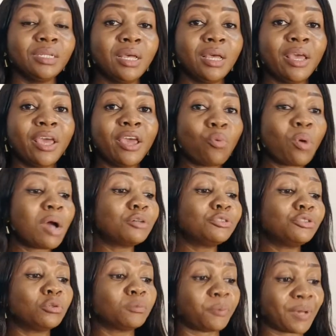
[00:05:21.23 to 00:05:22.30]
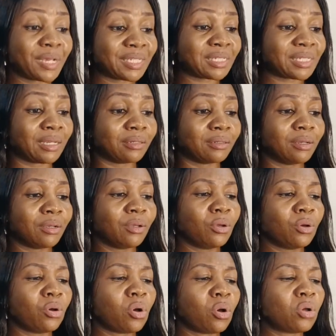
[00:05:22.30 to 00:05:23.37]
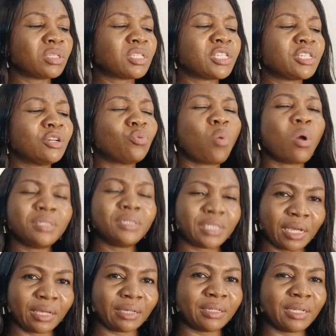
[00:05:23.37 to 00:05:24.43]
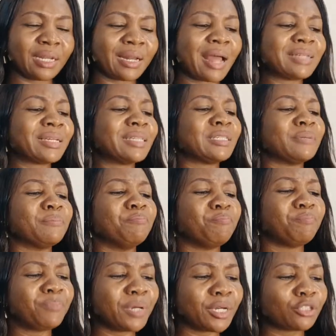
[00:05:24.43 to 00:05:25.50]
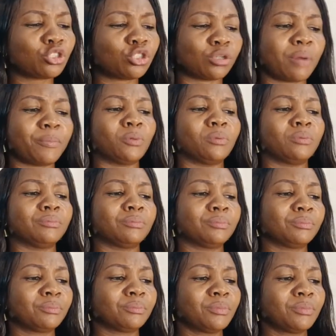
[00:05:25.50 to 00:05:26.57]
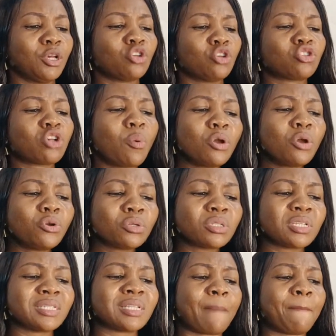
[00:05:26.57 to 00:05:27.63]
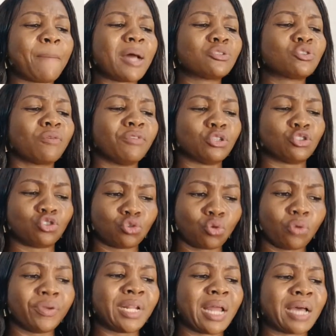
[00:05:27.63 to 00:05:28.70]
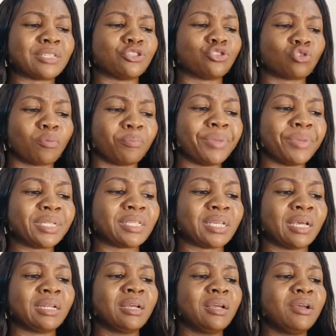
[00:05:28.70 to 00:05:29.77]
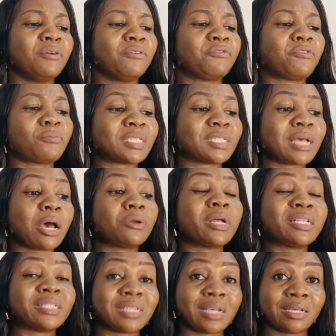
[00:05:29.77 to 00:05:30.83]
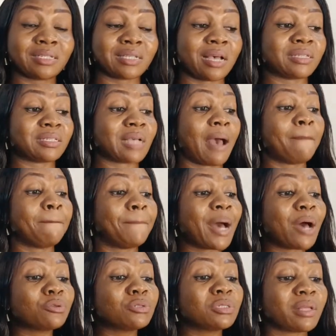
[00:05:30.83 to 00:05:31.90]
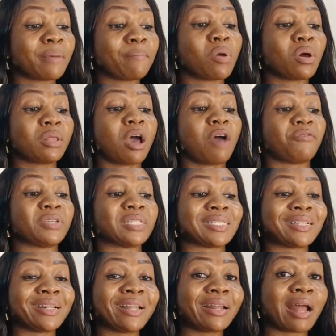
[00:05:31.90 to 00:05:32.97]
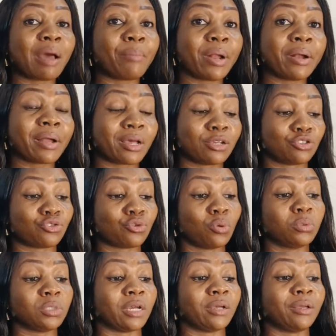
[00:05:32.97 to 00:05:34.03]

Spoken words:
a well-known person until one day he landed in big trouble. Someone noticed that part of a story that he submitted from southern Texas about the mother of a slain American soldier